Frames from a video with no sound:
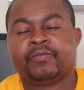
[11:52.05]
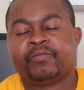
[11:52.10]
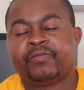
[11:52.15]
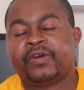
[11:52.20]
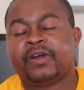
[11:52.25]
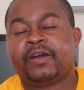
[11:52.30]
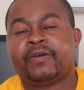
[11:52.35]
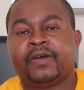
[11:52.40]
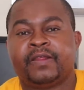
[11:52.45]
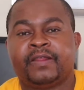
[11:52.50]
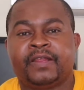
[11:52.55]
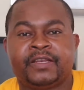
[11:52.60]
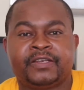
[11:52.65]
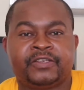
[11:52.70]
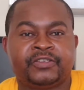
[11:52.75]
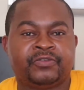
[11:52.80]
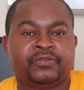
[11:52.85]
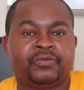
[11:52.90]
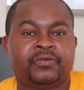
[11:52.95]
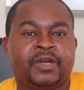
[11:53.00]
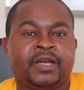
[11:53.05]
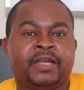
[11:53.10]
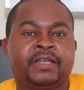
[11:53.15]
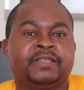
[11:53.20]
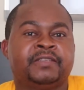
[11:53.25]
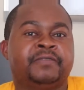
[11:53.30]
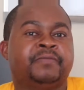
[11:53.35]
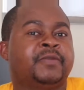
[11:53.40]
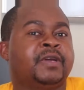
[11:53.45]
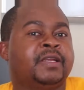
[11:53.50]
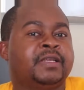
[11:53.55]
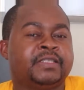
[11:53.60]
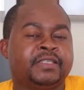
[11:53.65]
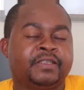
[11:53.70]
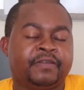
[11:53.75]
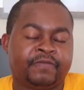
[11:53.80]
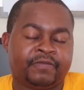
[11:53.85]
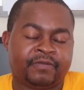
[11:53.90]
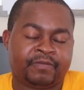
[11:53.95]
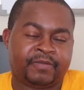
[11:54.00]
power that you are
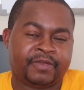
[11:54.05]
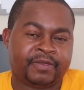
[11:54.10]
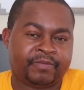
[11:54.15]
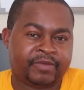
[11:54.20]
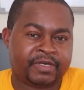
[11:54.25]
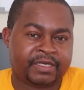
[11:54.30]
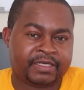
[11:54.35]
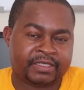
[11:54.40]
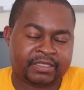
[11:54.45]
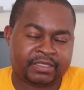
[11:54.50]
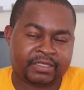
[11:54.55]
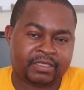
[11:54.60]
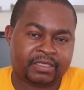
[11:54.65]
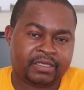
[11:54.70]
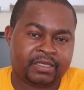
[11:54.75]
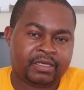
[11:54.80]
demanding from the battery.